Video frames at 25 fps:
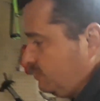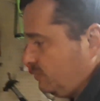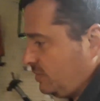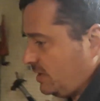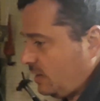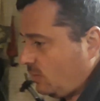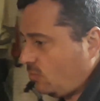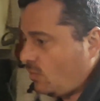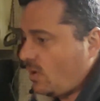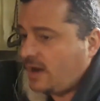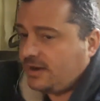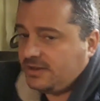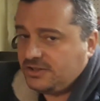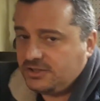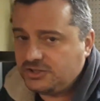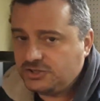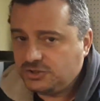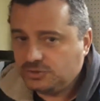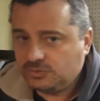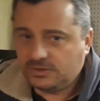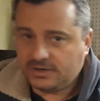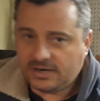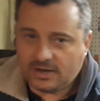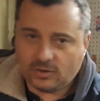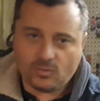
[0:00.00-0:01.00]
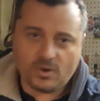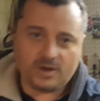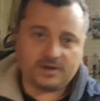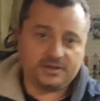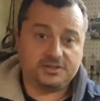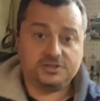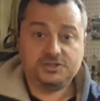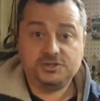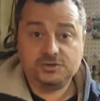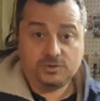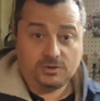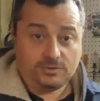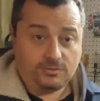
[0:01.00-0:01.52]
but I wanted to do it, and I wanted to
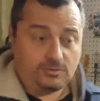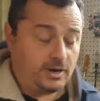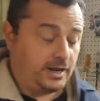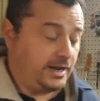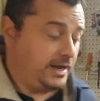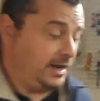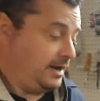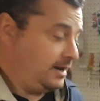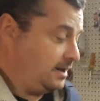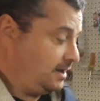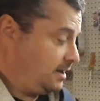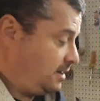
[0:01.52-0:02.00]
do it right.